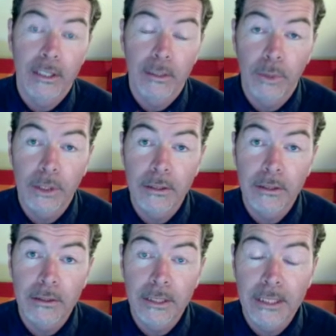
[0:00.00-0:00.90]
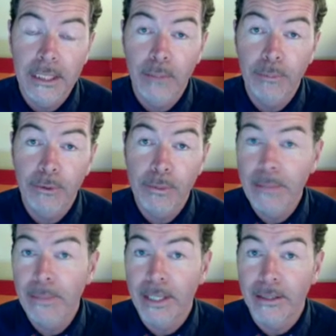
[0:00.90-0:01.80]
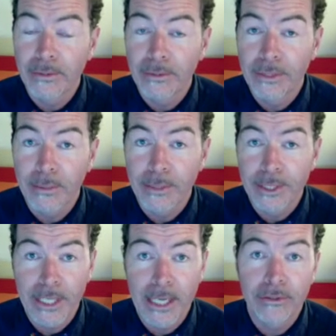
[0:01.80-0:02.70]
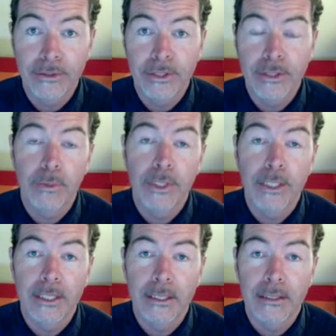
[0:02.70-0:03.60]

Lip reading: will help you remember some of the tasks this week and